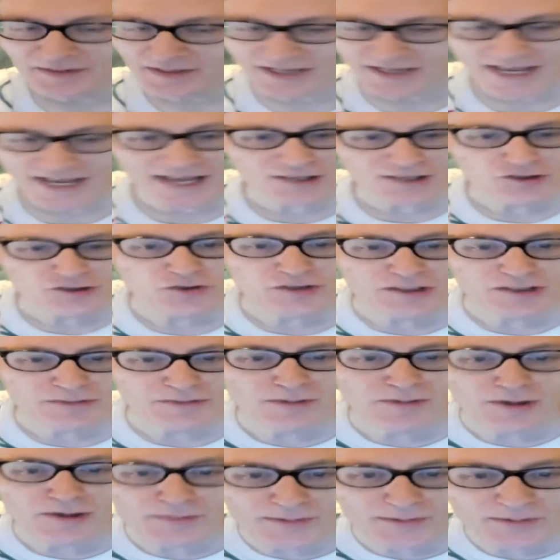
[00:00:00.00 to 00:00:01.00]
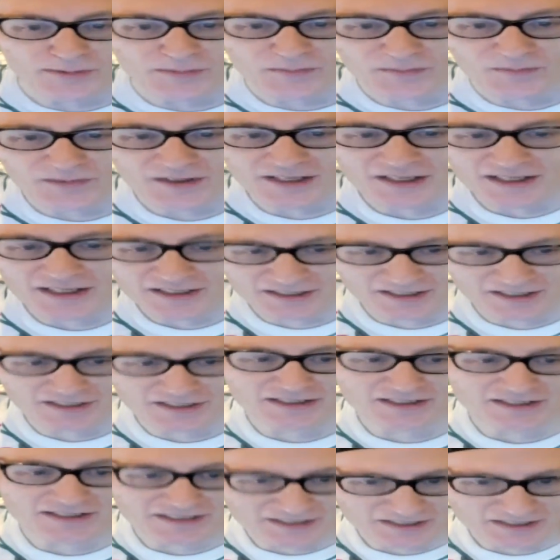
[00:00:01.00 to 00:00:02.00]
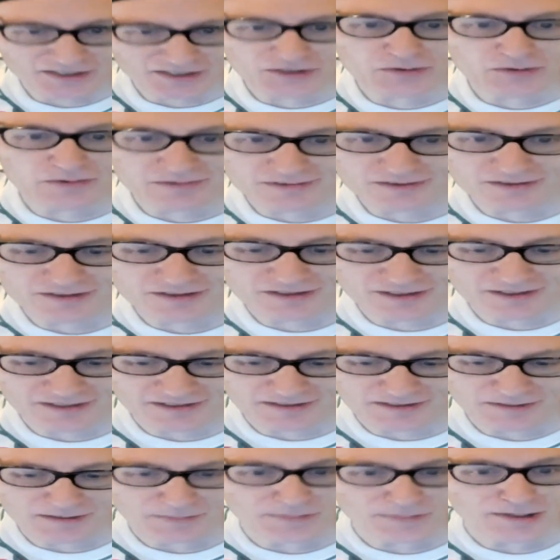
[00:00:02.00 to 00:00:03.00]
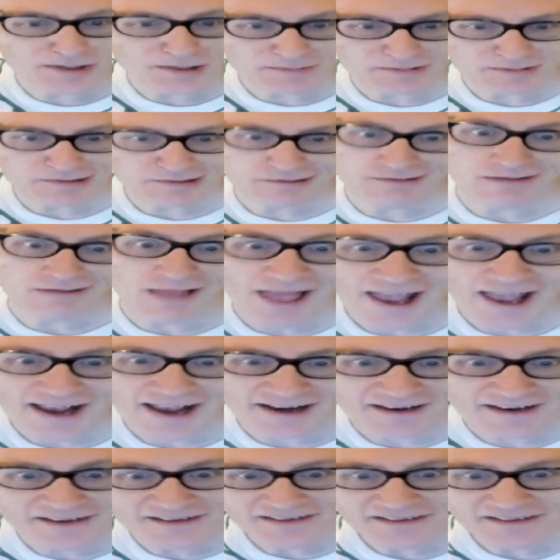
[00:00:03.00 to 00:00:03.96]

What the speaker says: Ask Chris Berman to pick up the slack,